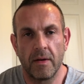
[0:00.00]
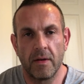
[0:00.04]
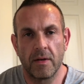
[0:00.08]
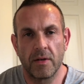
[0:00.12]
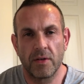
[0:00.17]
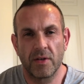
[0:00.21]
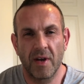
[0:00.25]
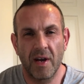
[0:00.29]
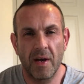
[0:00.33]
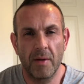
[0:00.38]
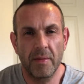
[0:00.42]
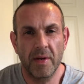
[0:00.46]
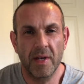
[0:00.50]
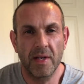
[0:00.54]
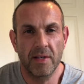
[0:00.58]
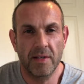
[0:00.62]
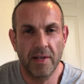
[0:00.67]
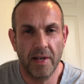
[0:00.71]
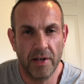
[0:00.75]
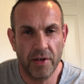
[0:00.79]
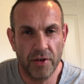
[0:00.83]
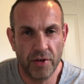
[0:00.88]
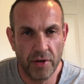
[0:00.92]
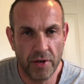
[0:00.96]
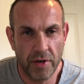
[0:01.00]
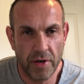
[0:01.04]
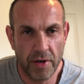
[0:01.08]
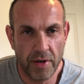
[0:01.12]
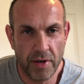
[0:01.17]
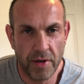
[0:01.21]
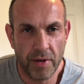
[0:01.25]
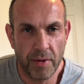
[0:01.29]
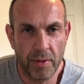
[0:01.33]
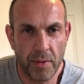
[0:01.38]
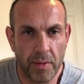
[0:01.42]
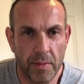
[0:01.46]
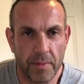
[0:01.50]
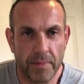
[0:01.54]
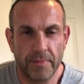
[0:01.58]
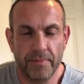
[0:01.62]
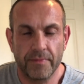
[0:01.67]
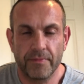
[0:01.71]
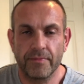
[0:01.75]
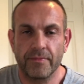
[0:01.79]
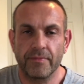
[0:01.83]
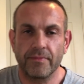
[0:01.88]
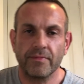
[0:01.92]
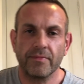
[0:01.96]
So how many sets should you do?
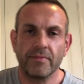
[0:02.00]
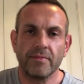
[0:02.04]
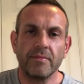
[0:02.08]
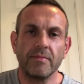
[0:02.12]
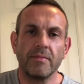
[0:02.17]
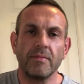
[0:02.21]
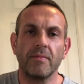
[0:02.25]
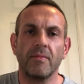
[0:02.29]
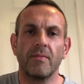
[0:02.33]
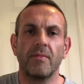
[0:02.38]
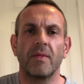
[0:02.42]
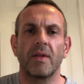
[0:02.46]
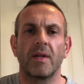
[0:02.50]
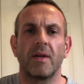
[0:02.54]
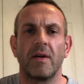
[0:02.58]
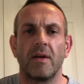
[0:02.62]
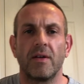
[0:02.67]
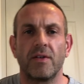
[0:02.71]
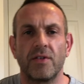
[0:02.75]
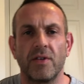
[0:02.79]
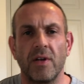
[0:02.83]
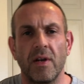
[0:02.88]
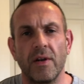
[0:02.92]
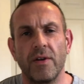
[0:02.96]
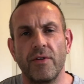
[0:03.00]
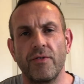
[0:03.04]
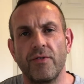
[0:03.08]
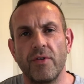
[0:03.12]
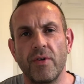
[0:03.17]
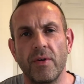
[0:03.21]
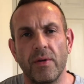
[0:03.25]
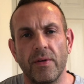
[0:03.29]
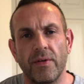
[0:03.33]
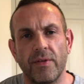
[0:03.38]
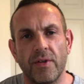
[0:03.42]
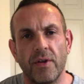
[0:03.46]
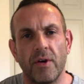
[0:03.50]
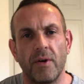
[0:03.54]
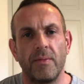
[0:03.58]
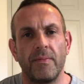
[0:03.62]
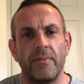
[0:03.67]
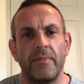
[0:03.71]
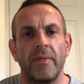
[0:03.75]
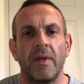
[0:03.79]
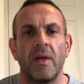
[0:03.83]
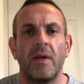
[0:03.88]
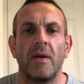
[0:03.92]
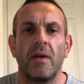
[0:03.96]
A solid rule of
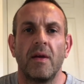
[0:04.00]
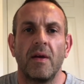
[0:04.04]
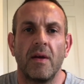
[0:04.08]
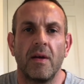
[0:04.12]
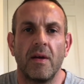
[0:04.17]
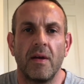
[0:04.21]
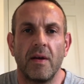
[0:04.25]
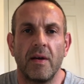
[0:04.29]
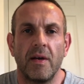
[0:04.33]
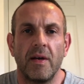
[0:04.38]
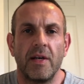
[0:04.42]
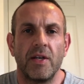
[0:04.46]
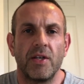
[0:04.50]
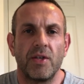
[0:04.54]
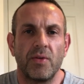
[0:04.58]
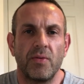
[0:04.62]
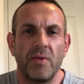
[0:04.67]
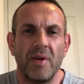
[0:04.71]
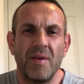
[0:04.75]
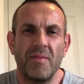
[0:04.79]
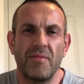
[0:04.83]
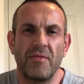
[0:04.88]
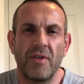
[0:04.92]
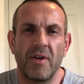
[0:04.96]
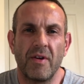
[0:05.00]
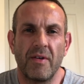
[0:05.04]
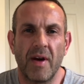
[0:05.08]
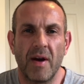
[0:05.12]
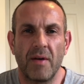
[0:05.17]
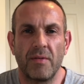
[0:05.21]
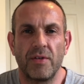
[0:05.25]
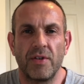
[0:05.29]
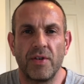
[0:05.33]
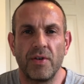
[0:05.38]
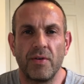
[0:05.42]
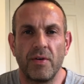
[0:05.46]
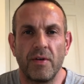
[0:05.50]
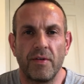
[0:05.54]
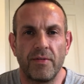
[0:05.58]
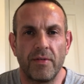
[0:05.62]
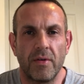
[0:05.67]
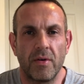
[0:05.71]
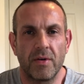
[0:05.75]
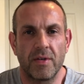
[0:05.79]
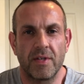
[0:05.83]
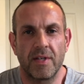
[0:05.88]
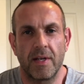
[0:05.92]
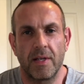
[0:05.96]
thumb is to aim for around 2 to
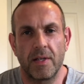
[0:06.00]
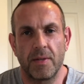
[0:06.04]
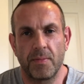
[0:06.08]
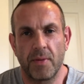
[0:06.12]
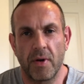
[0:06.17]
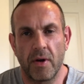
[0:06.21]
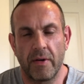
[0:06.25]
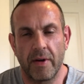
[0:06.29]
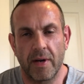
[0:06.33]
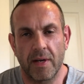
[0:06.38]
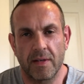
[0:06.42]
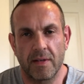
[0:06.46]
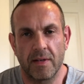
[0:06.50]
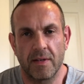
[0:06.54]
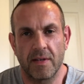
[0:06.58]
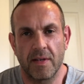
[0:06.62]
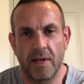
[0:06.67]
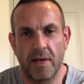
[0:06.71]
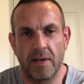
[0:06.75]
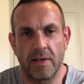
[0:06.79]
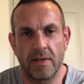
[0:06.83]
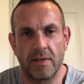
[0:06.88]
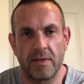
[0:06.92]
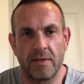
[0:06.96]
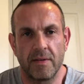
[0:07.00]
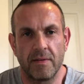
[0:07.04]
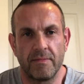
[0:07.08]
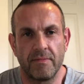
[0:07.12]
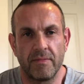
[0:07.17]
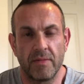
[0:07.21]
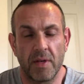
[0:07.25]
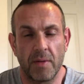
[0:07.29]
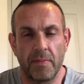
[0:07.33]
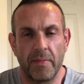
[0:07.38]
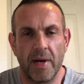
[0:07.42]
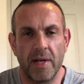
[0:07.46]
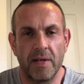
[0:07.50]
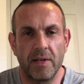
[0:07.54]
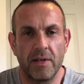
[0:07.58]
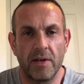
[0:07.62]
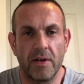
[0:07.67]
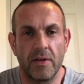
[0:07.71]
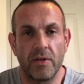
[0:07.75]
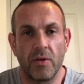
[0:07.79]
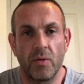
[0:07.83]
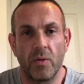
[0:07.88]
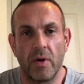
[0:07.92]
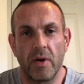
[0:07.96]
4 sets per exercise, depending
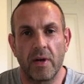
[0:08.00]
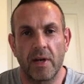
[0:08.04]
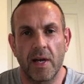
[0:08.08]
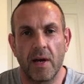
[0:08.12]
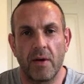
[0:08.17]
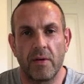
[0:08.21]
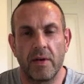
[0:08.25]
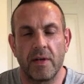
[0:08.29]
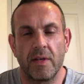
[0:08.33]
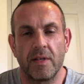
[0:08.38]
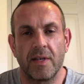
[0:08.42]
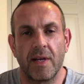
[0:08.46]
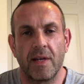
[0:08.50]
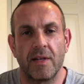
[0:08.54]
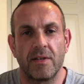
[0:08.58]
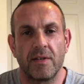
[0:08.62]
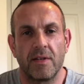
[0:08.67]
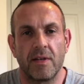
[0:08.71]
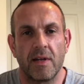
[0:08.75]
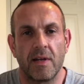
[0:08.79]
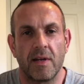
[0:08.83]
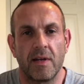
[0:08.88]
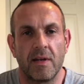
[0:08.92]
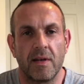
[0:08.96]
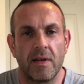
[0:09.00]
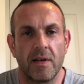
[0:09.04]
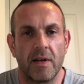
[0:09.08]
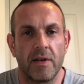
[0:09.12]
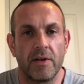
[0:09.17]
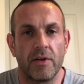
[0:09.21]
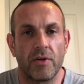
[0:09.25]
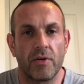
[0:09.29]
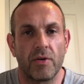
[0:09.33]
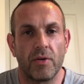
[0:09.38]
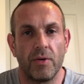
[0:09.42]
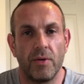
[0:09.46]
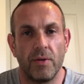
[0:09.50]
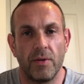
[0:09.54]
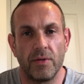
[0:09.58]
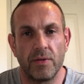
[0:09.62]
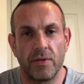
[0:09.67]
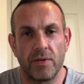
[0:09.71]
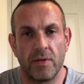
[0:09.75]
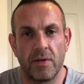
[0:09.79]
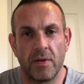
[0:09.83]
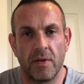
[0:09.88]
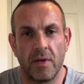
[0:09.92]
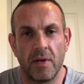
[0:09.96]
on the workout intensity and your
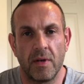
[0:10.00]
goals.